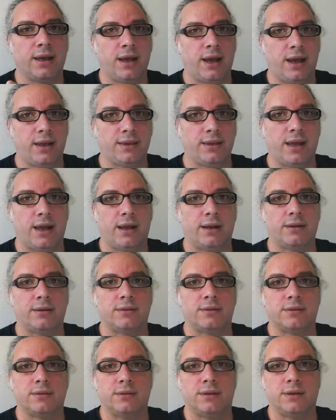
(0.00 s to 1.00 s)
and then
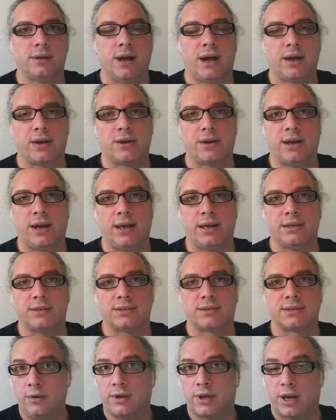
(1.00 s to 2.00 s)
the
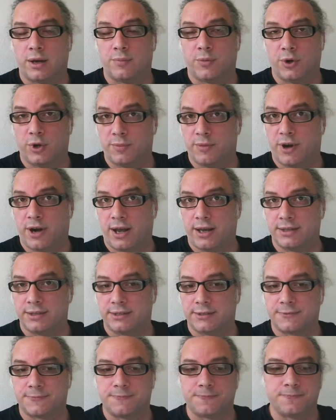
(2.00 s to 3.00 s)
acrylates can
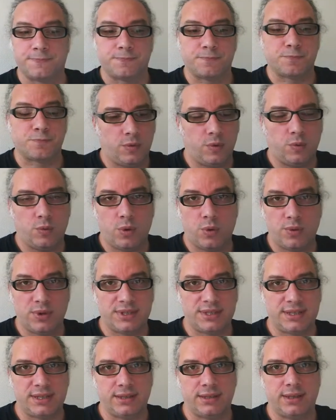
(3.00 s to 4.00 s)
polymerize. We will
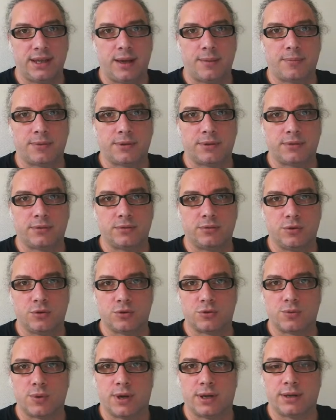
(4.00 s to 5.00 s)
see in depth
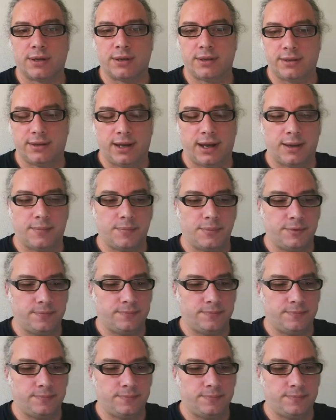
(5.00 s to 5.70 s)
those one in the lab.